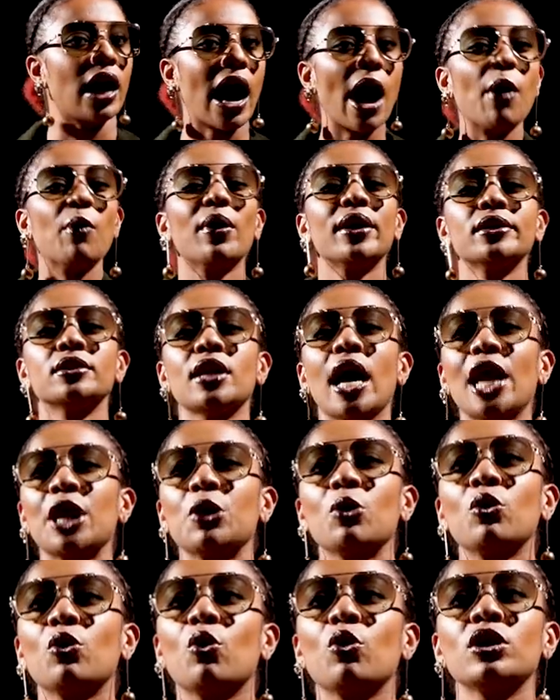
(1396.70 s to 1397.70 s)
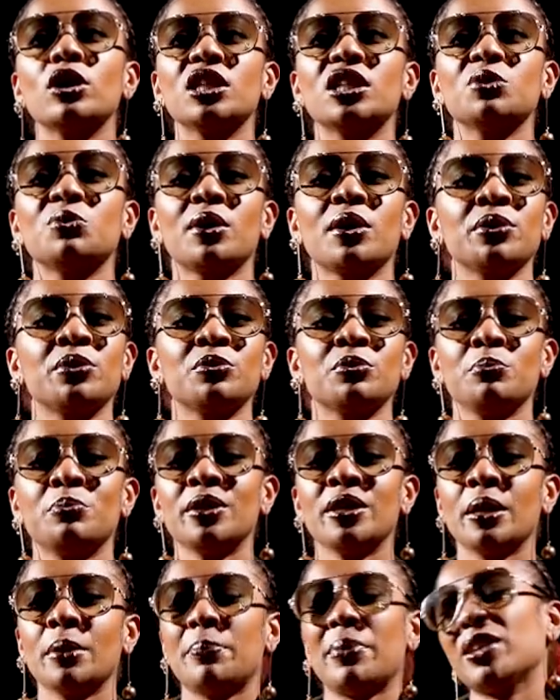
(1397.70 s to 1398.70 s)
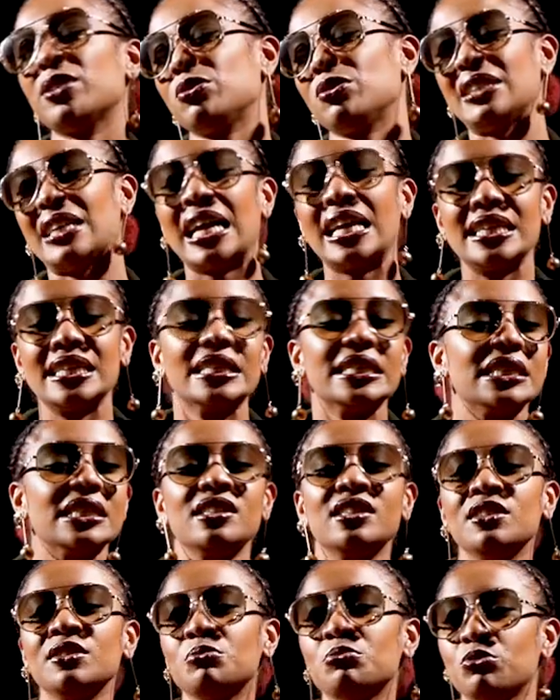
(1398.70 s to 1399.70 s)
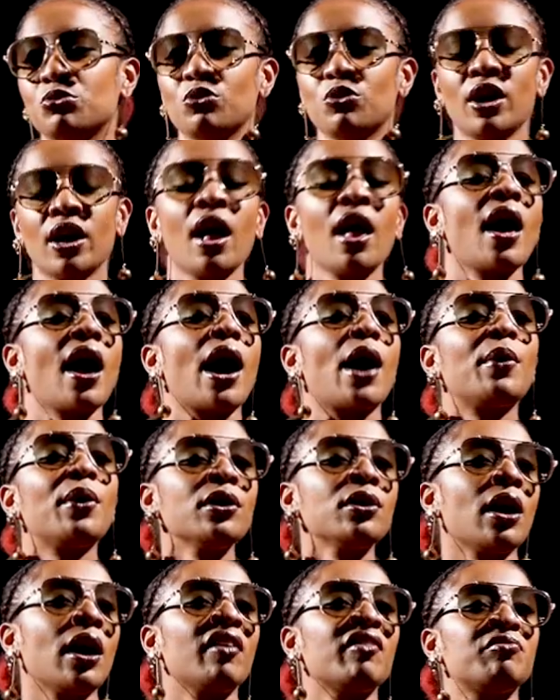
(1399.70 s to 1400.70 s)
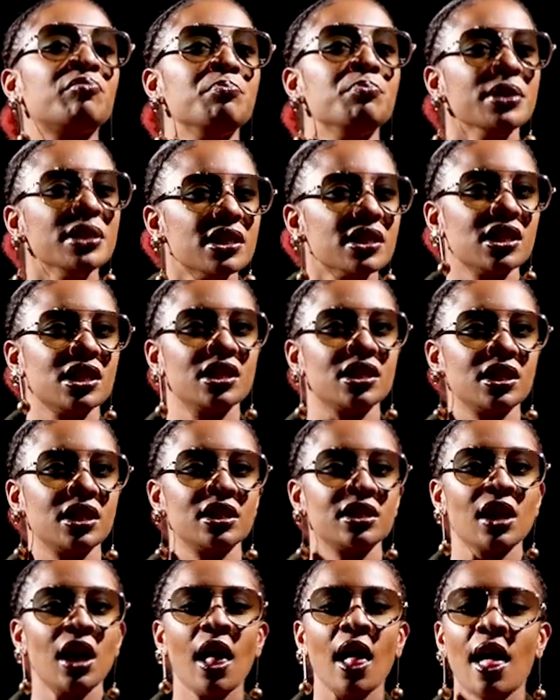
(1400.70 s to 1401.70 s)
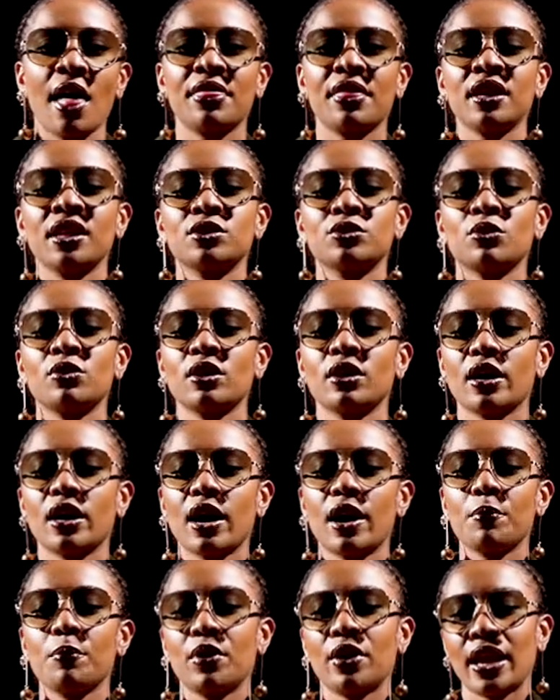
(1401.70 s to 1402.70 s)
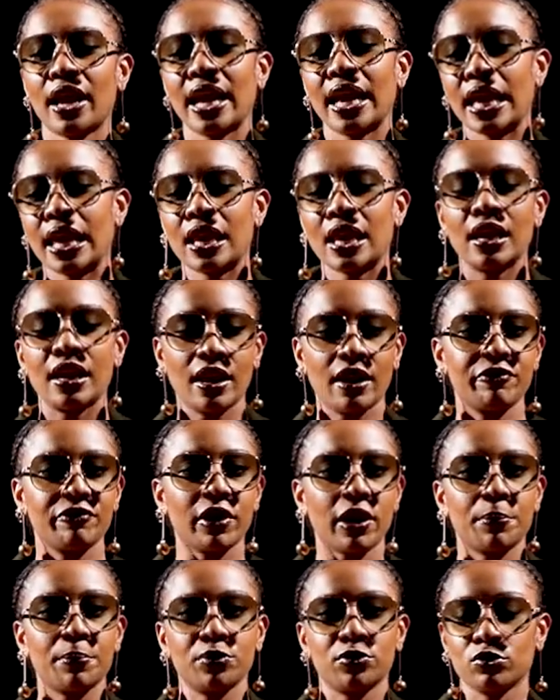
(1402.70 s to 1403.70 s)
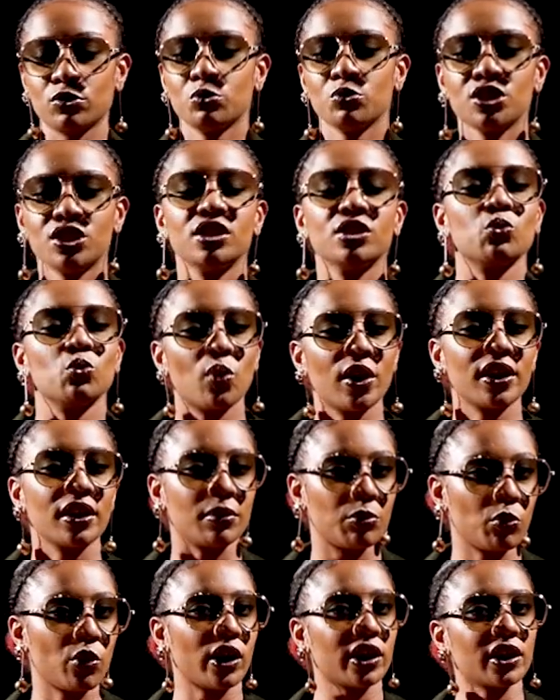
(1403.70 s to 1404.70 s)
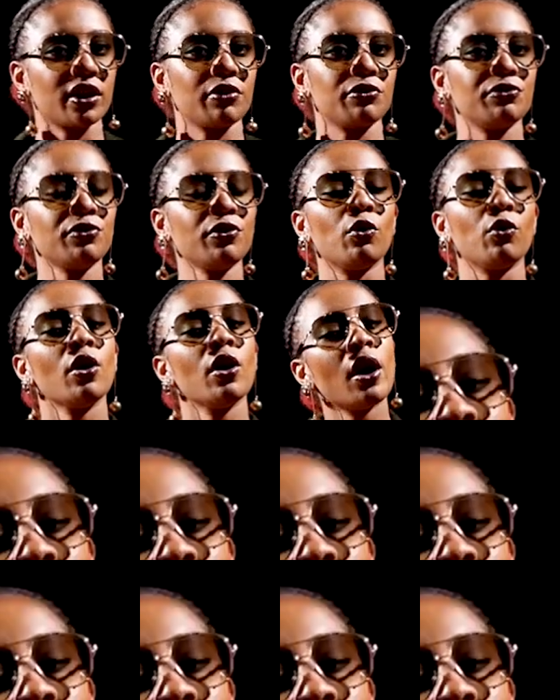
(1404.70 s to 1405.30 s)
I don't only want to be a personality, but I want to have businesses. And that is going to come when I get enough capital, which is what I'm working for.